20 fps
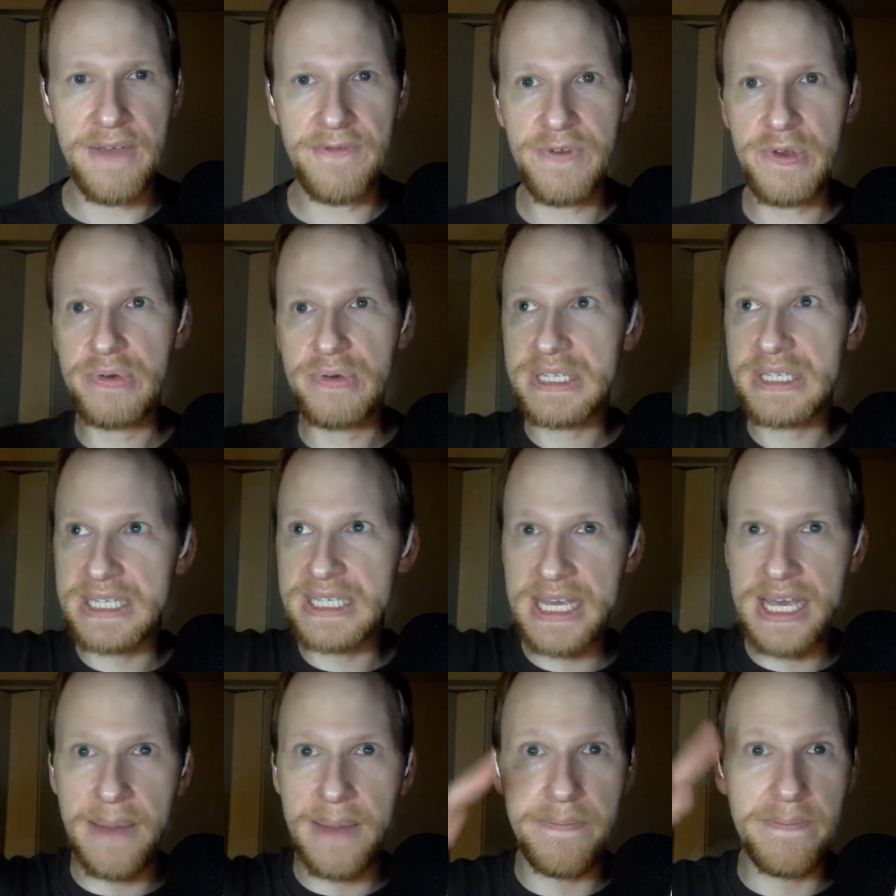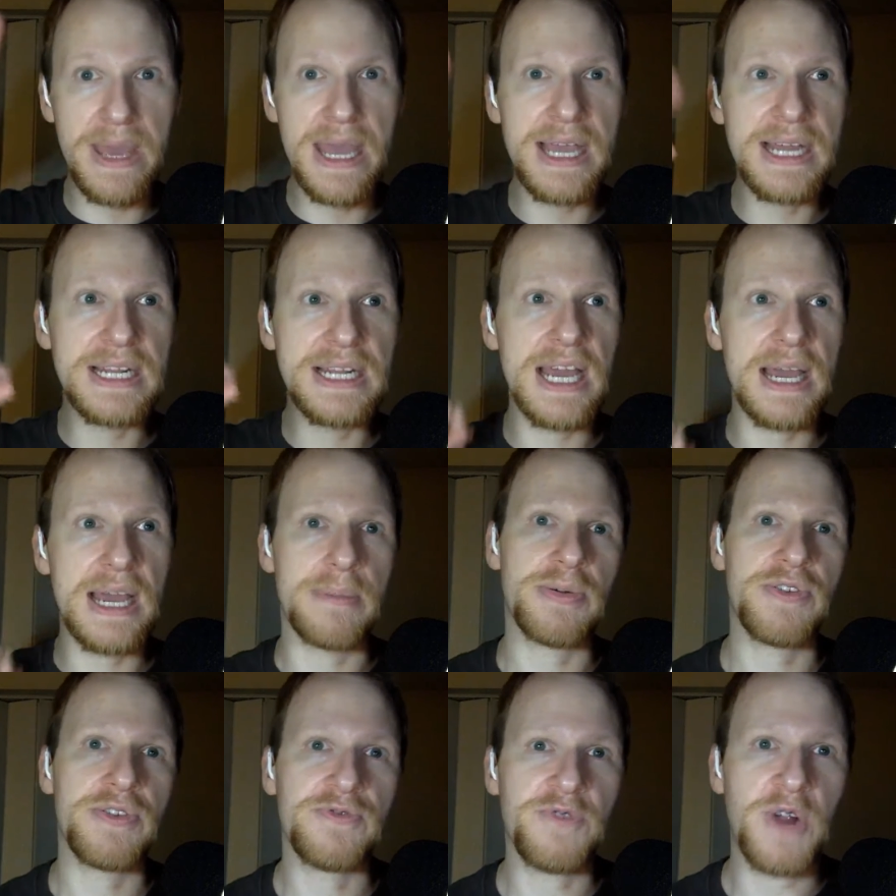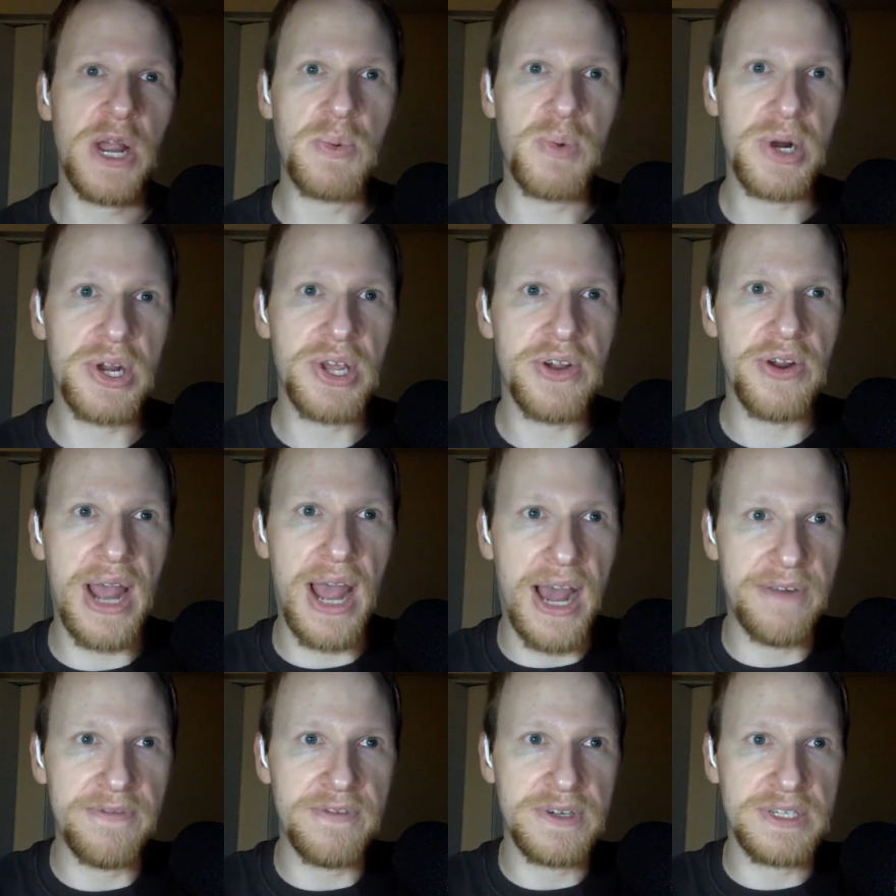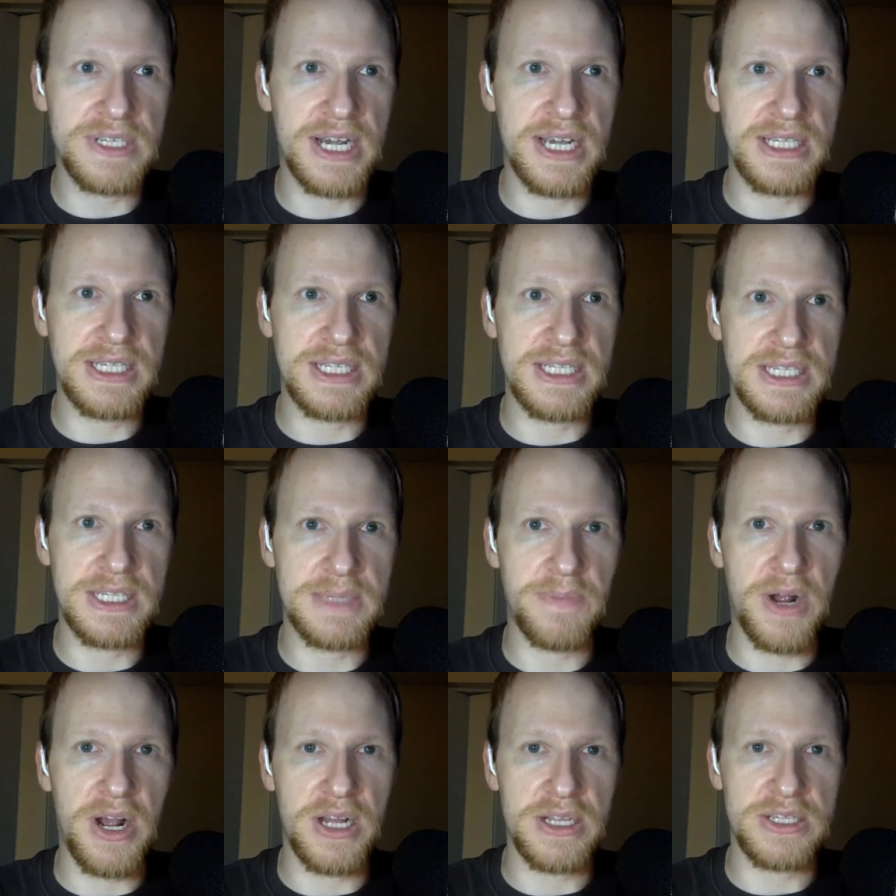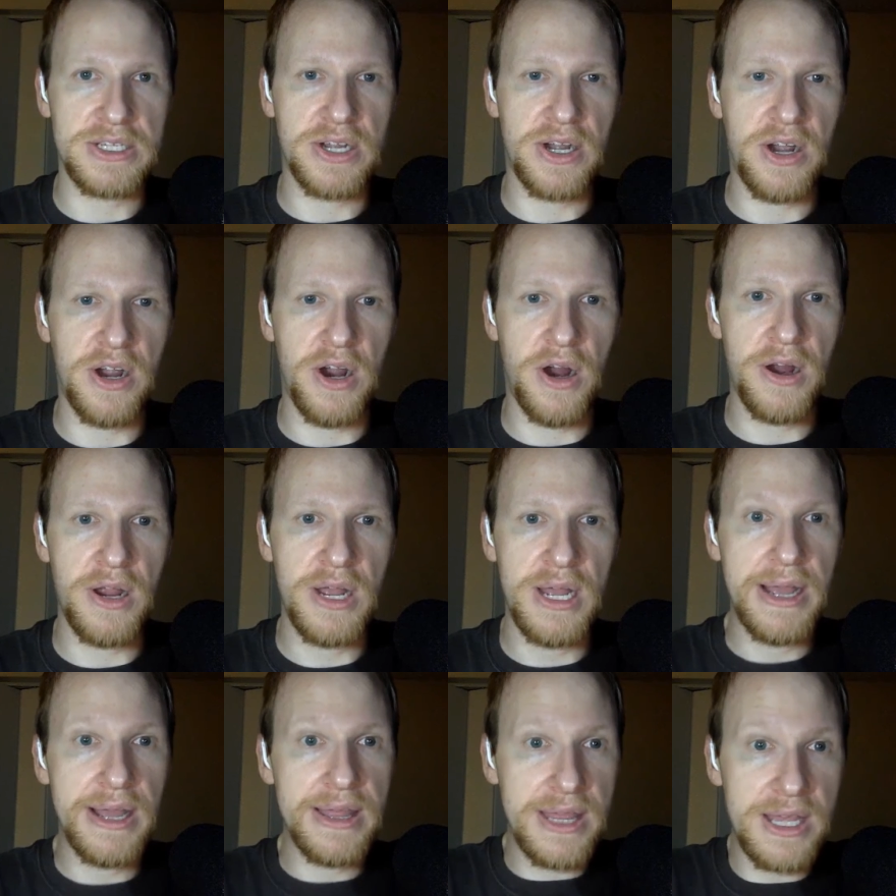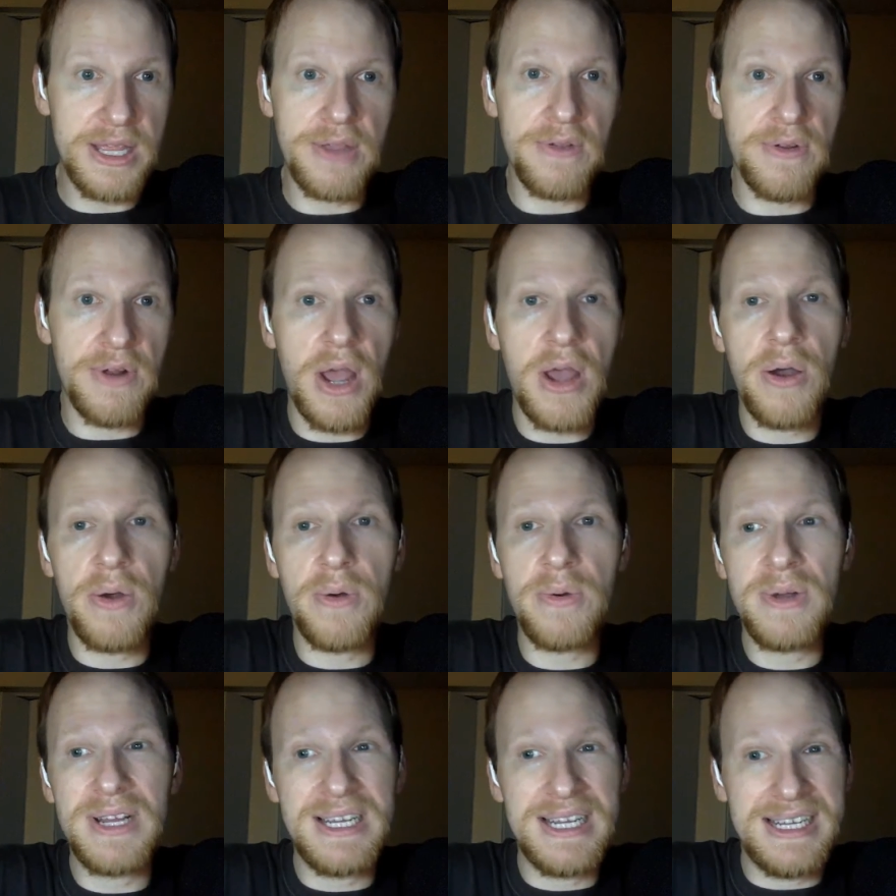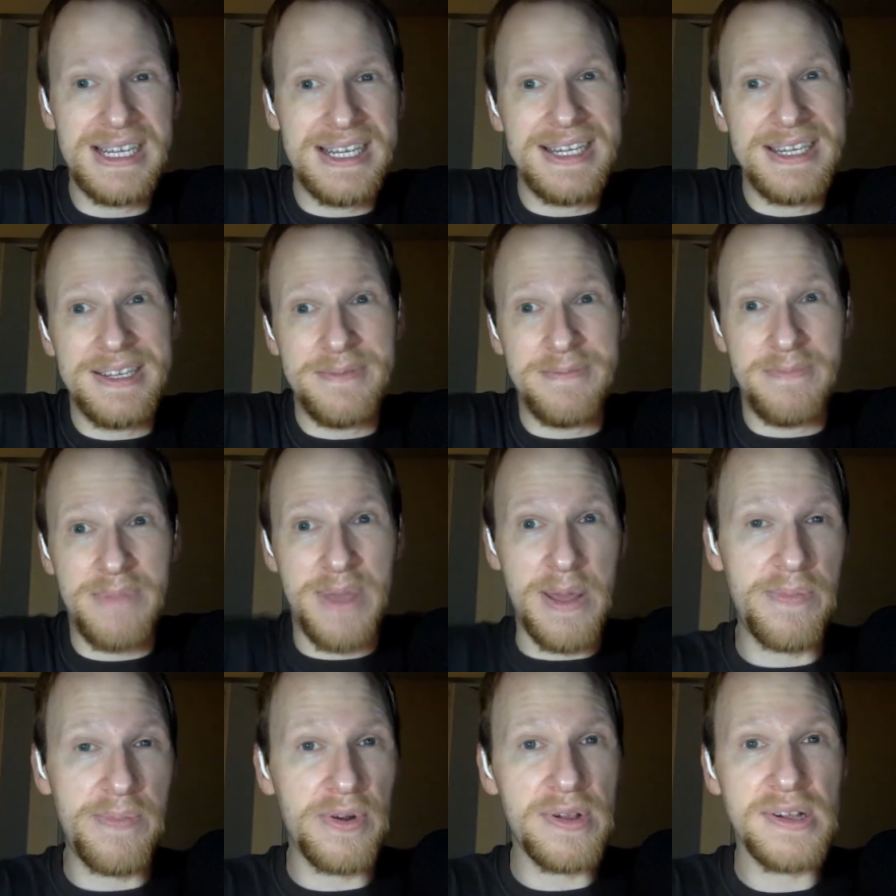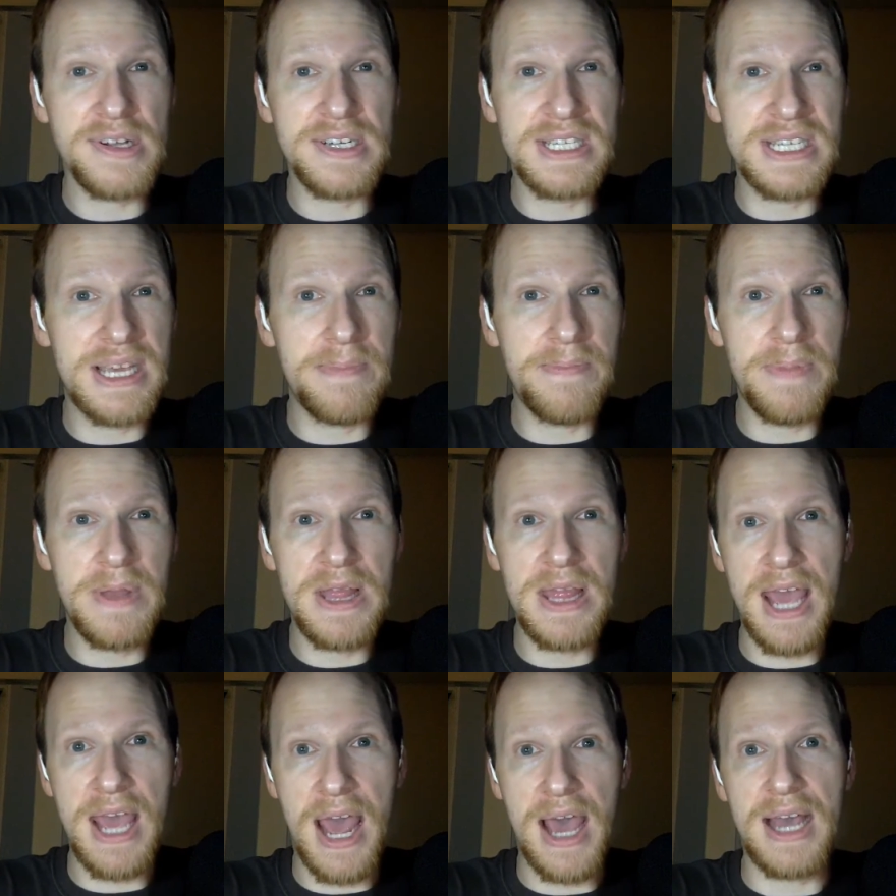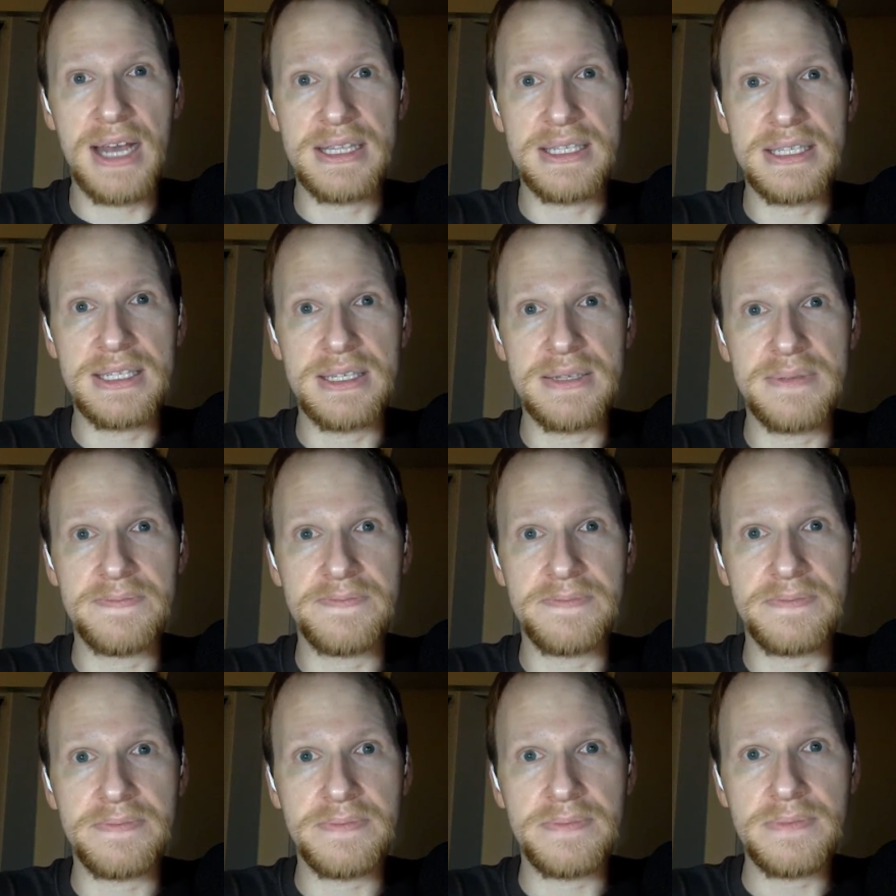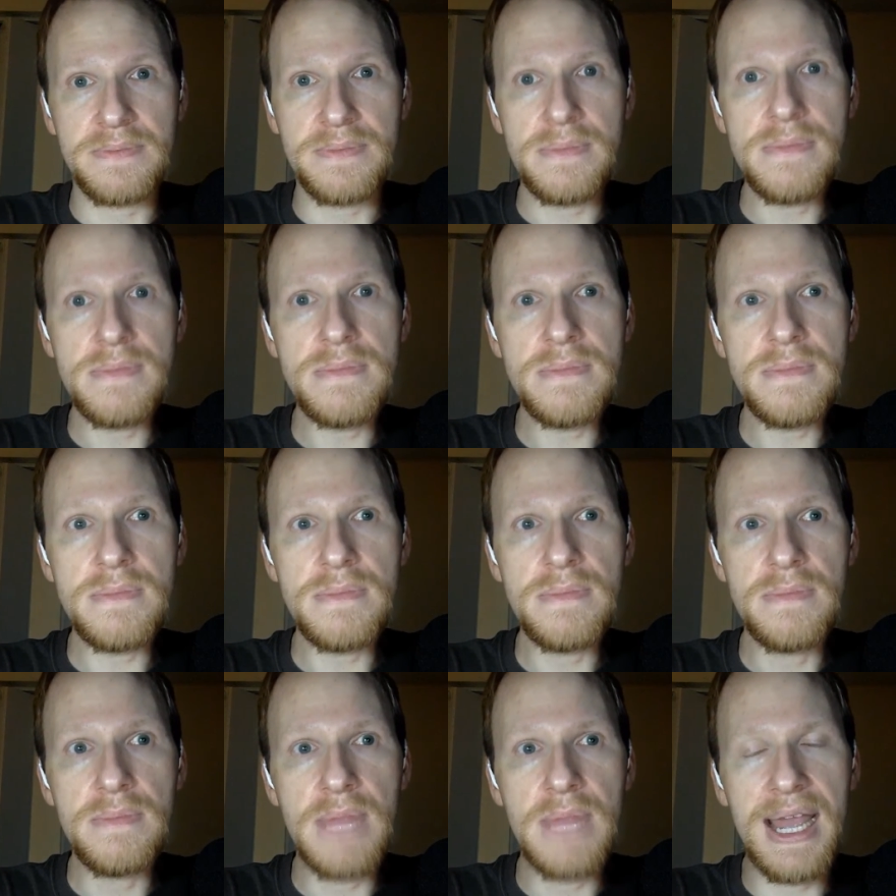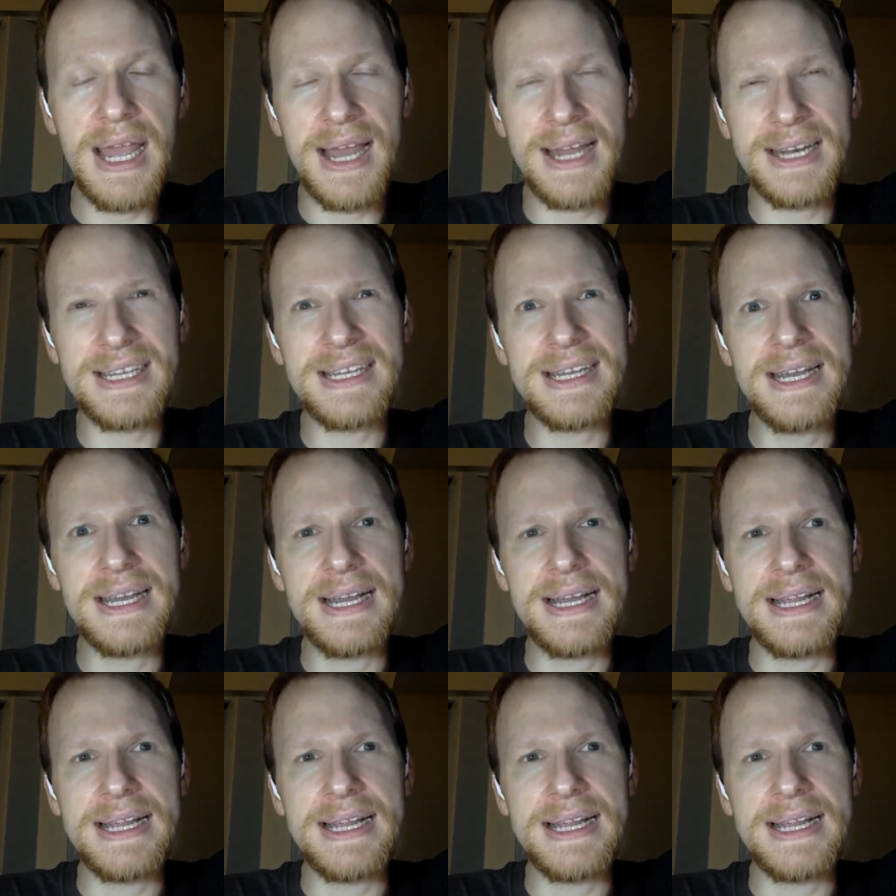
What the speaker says: If you see a big dip right where your advertising spots are, then you know people are skipping the ads. And